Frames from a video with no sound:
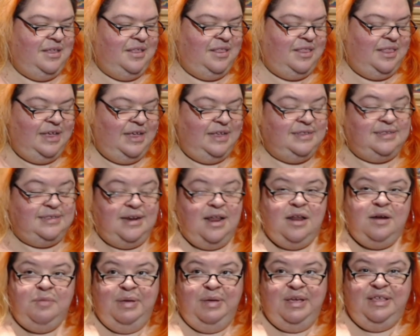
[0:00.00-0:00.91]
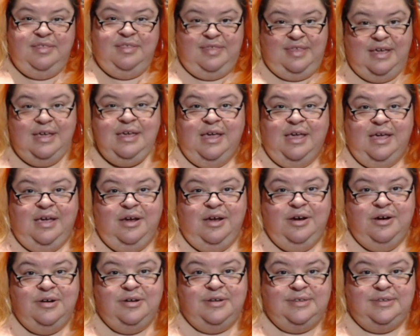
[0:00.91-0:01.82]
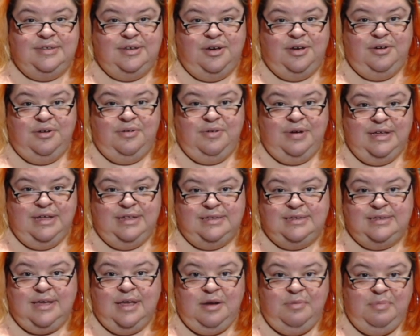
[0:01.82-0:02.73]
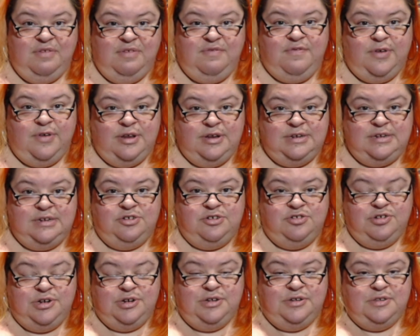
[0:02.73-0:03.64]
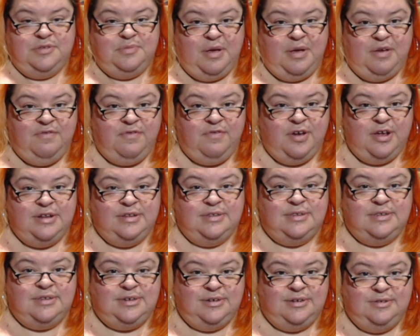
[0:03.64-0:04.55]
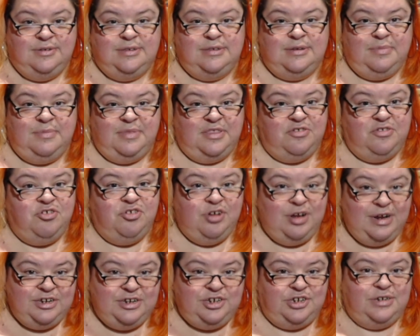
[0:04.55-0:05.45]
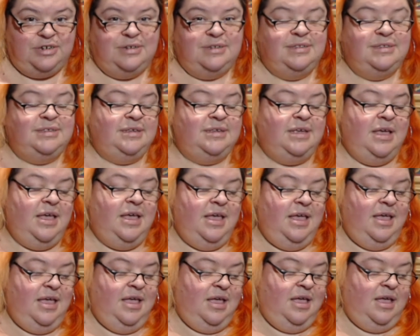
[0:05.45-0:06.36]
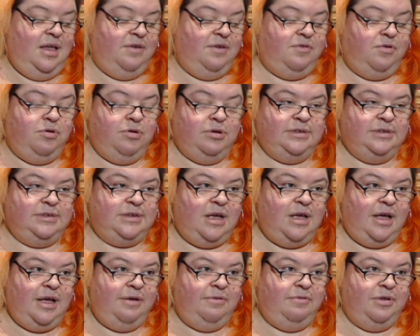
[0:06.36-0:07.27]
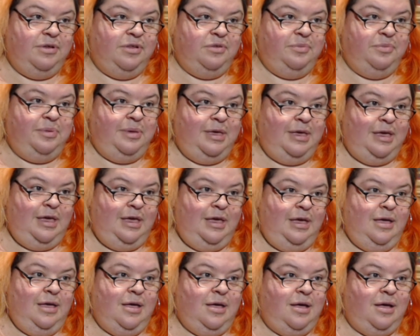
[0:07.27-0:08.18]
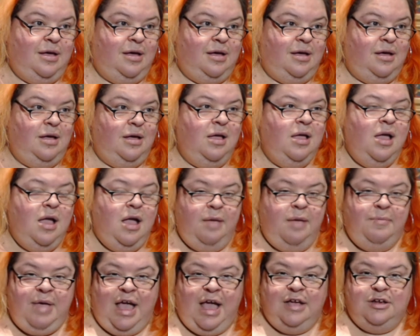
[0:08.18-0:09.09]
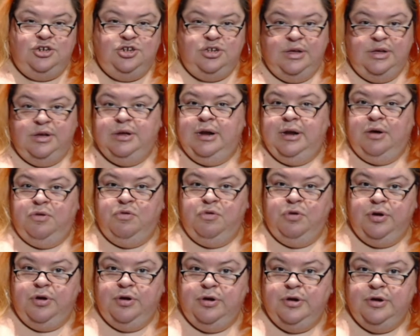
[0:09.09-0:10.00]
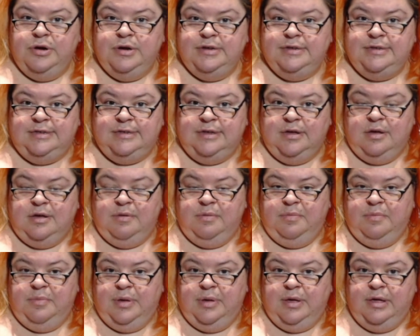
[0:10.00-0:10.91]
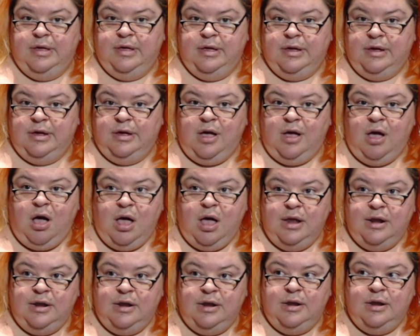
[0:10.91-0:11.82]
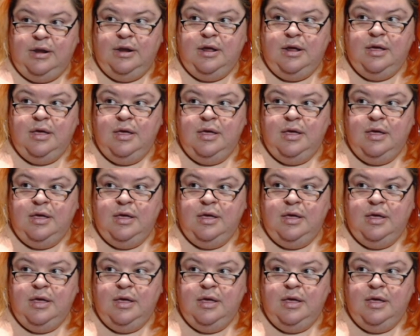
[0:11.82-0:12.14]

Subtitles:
it's not a big thing here, so it's going to be fun to introduce my friends to some of the traditions. And of course, I will be, I'm actually going to order some cotton,